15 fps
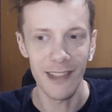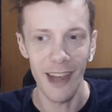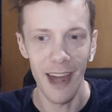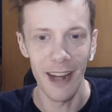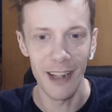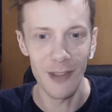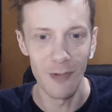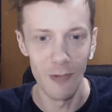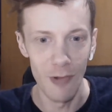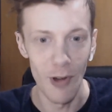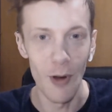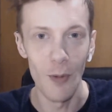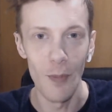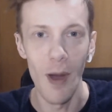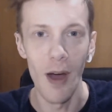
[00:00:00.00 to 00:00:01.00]
and it's
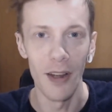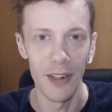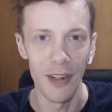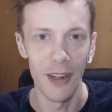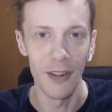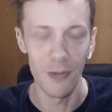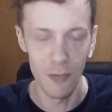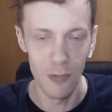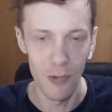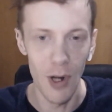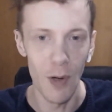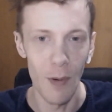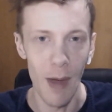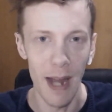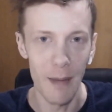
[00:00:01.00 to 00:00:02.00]
real barnyard
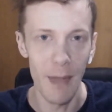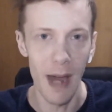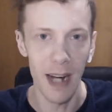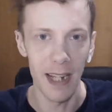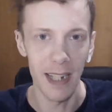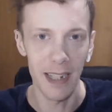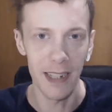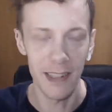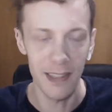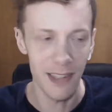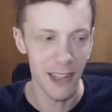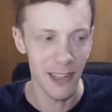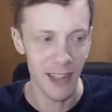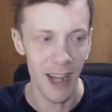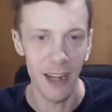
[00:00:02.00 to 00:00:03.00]
real animalic
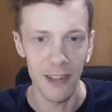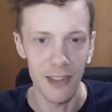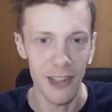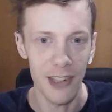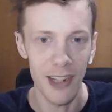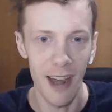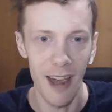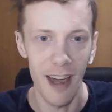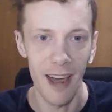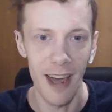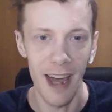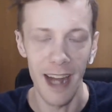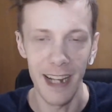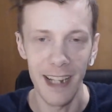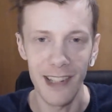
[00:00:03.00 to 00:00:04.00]
stench uh,
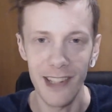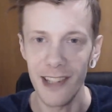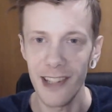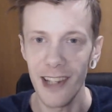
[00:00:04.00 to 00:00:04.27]
and it's